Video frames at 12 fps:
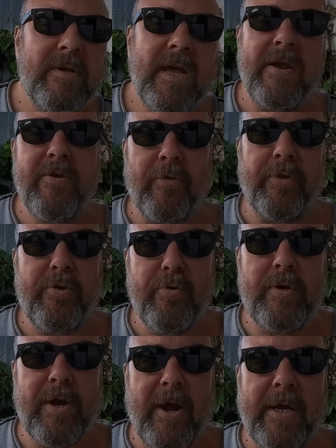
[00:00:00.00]
and not the
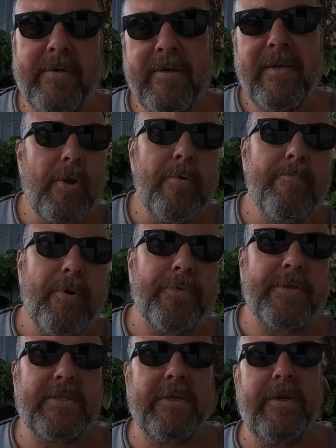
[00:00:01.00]
good kind, don't
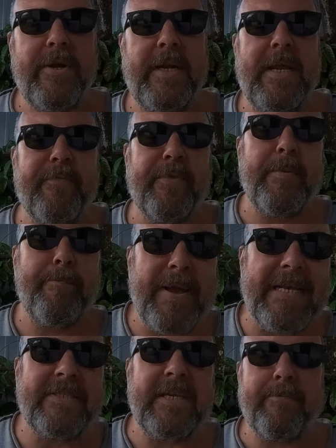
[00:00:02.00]
bother to learn even the
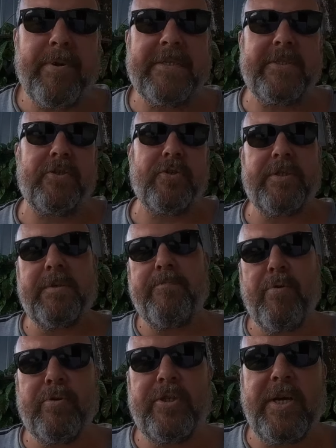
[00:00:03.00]
basic pleasantries in
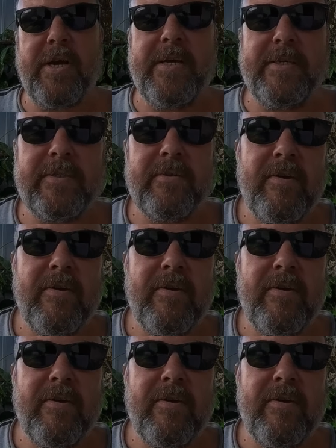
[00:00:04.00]
Portuguese.